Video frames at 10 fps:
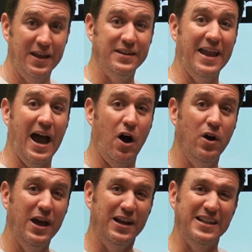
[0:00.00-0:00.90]
Now,
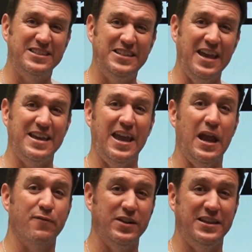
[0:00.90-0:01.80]
let's take
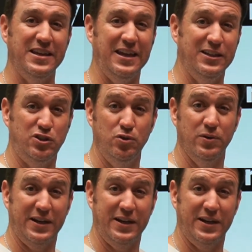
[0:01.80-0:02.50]
everything into